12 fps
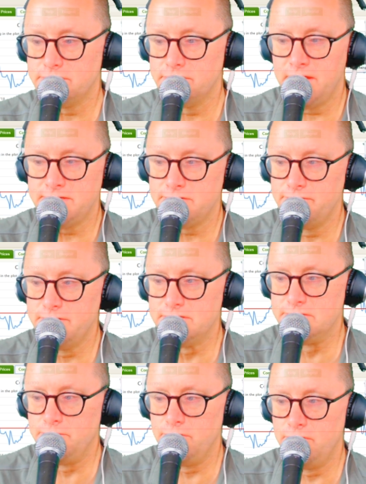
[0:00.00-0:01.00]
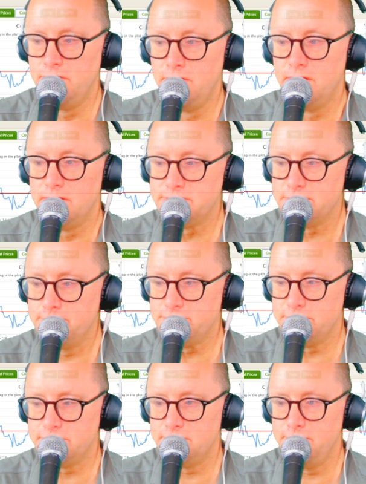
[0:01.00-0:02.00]
that's a reasonable
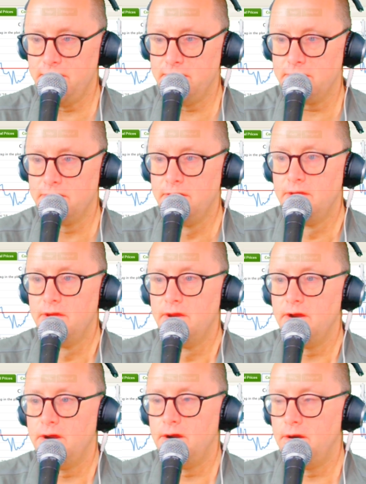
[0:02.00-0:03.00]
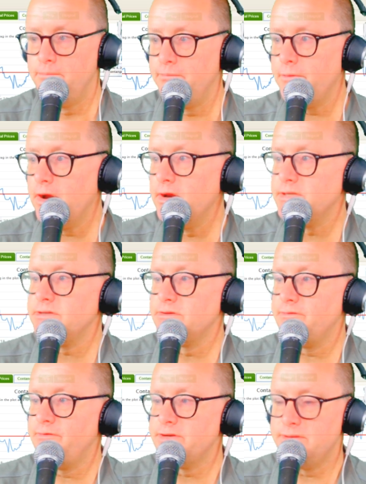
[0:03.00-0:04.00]
assumption to make. All right, so
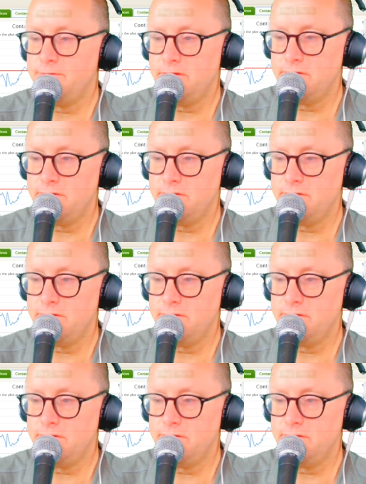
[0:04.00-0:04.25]
for some other